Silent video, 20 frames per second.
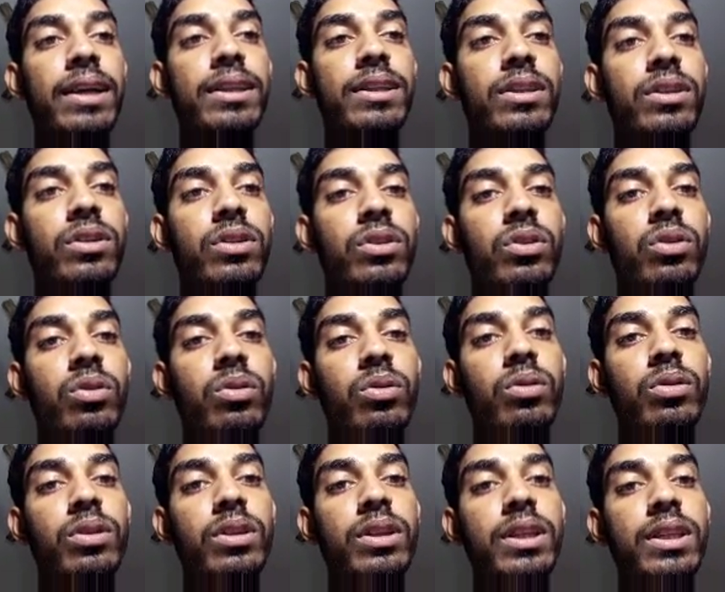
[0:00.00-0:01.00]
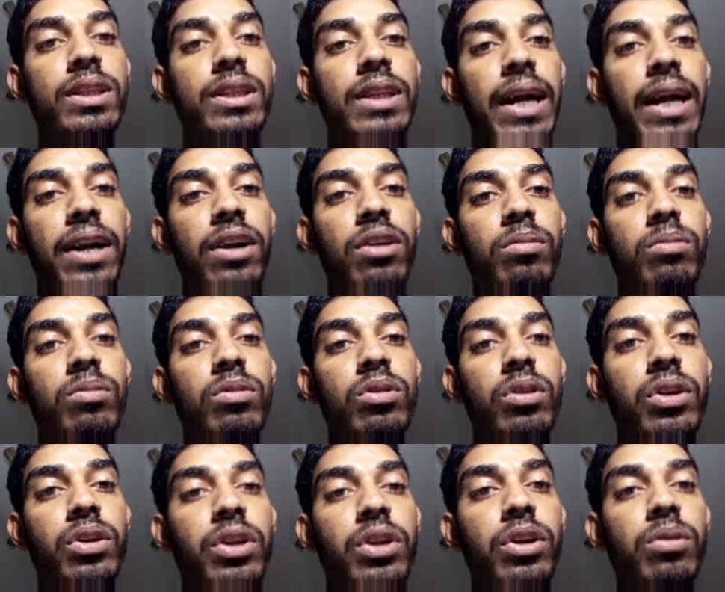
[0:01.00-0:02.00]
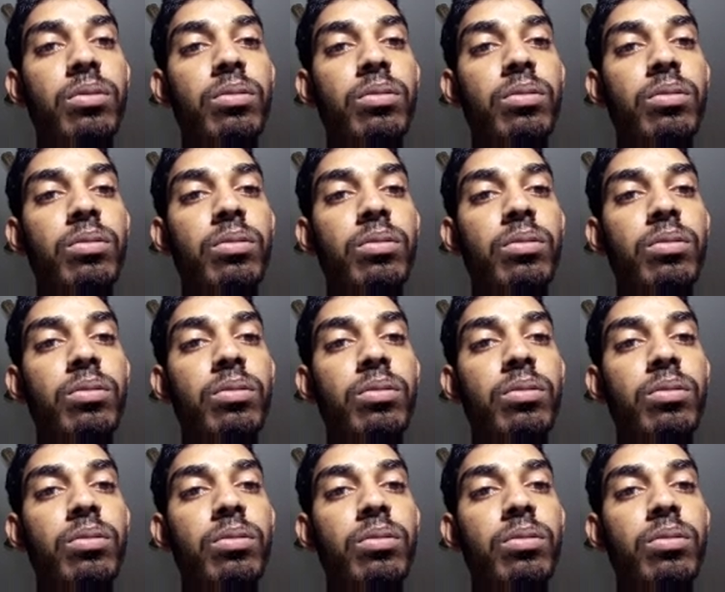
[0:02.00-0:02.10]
through this side of the tube,